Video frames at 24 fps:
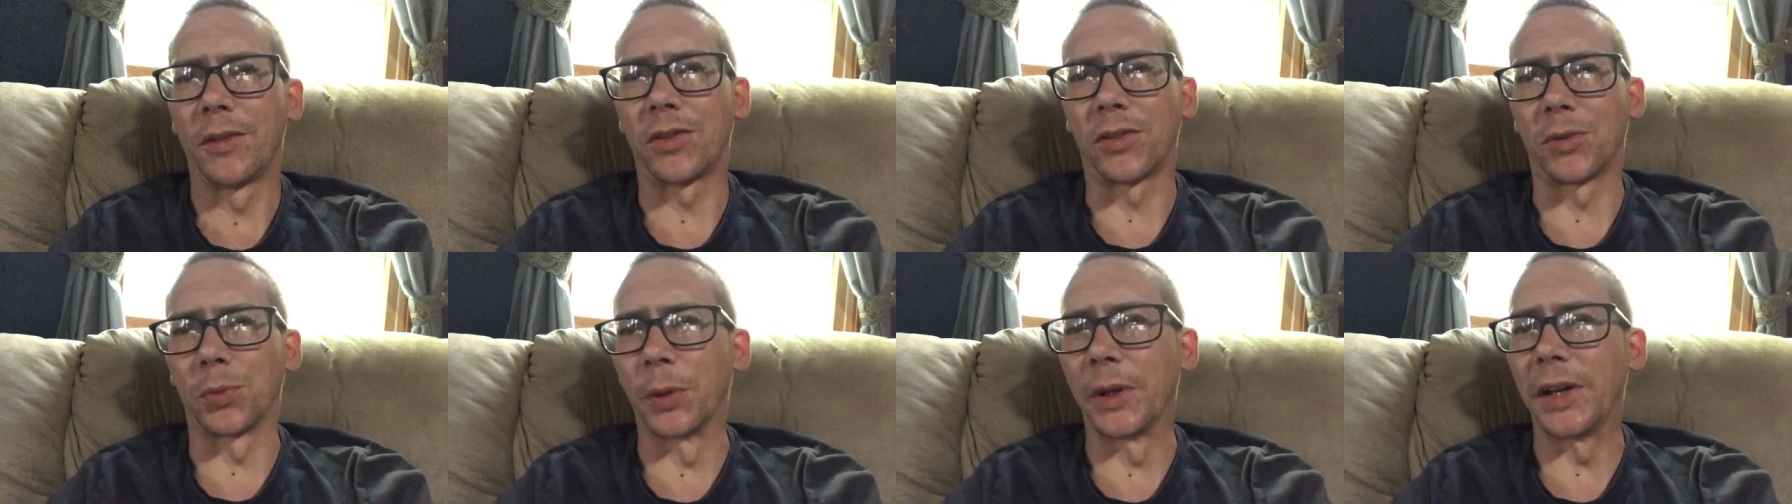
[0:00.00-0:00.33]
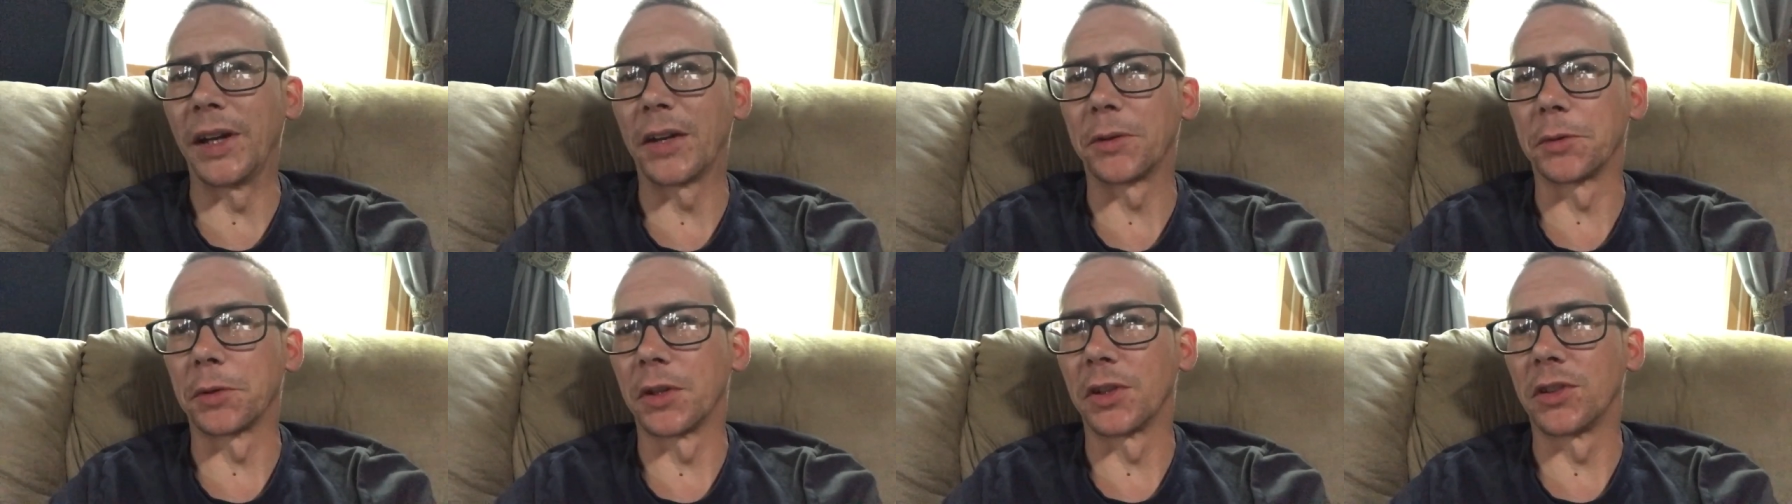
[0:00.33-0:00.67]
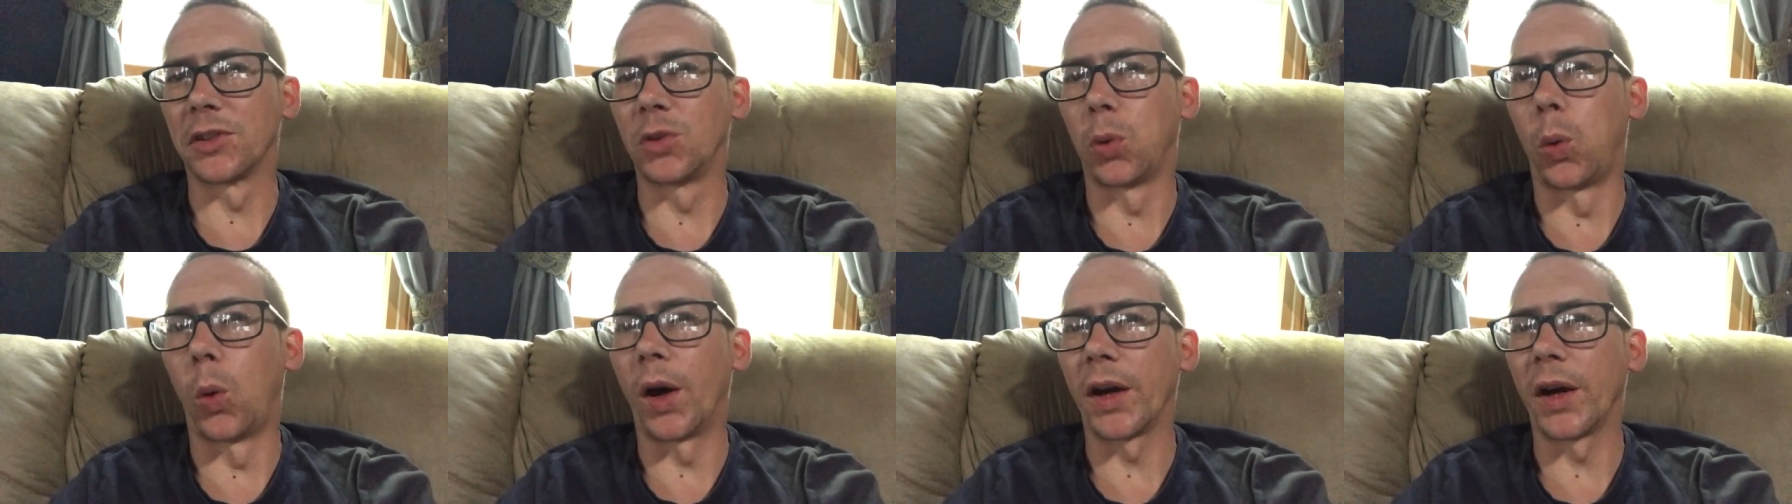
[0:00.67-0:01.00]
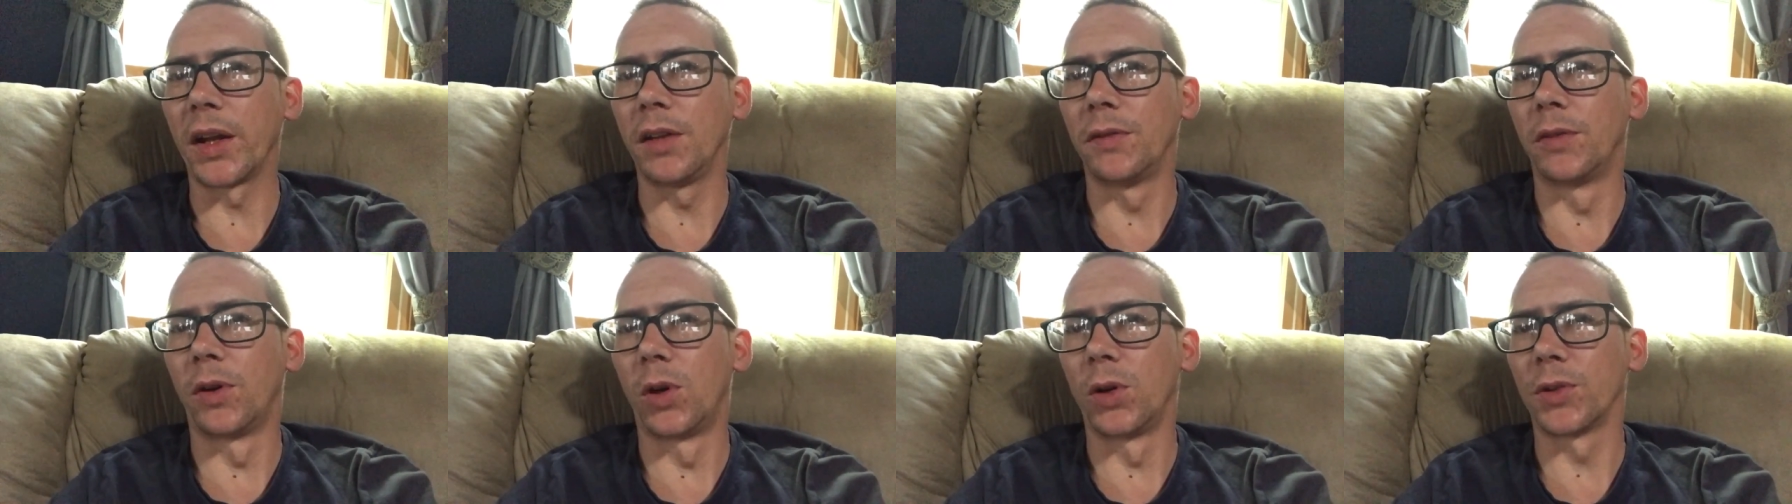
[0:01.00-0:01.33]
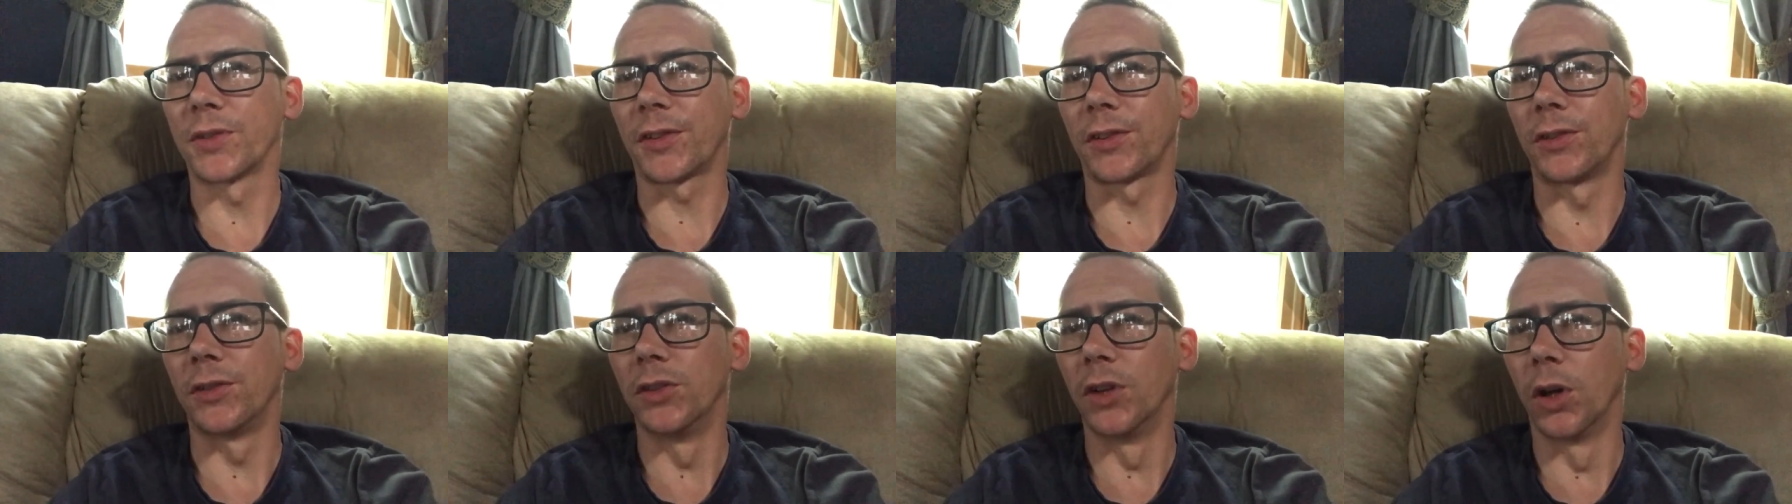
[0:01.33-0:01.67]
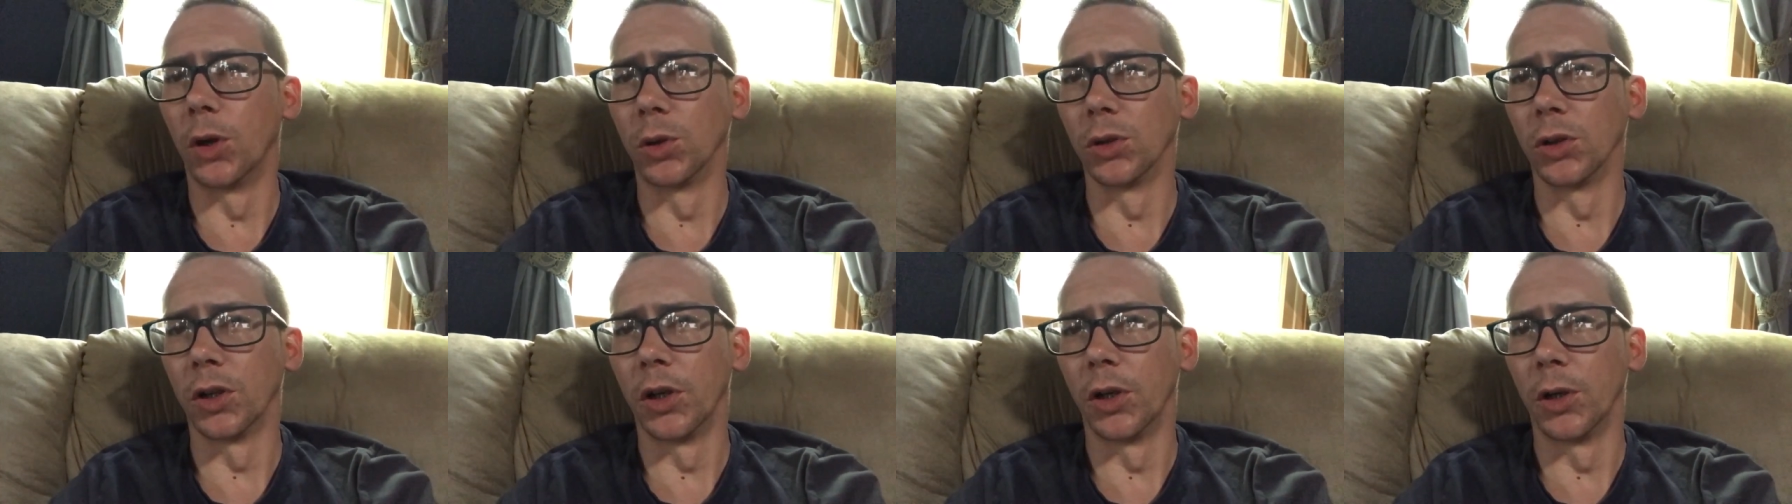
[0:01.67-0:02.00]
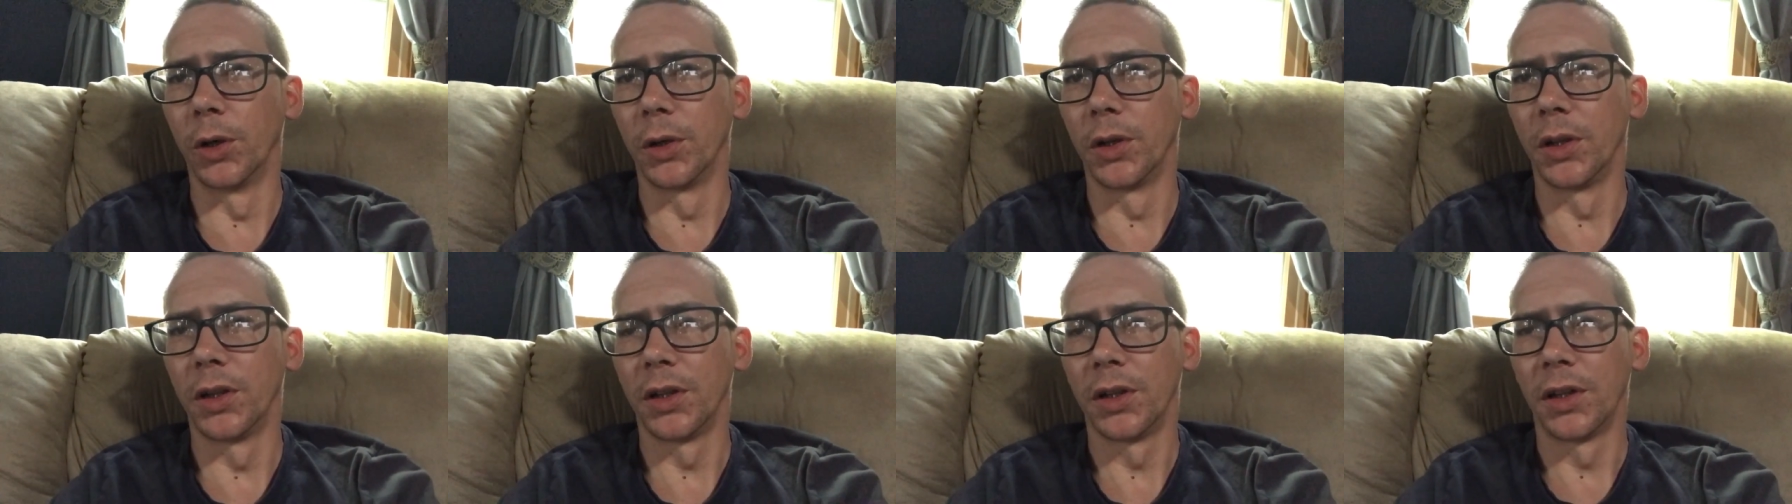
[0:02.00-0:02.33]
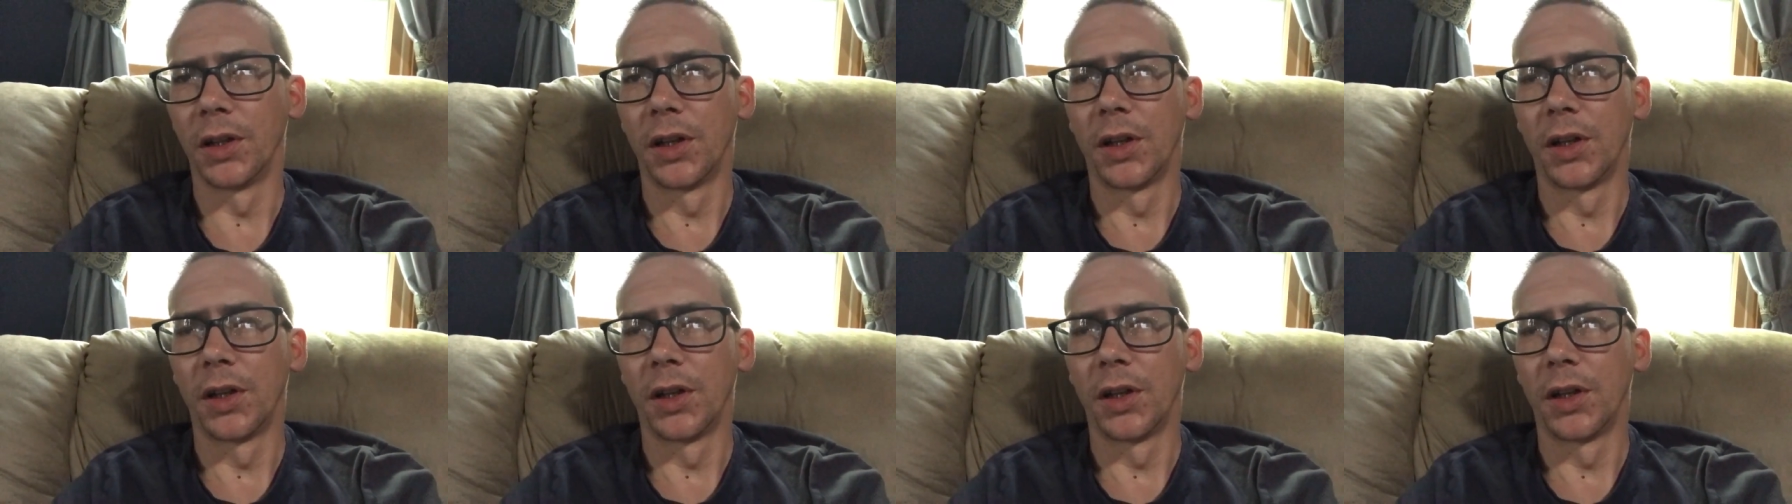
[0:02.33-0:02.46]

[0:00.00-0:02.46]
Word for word: 320 volts, no load,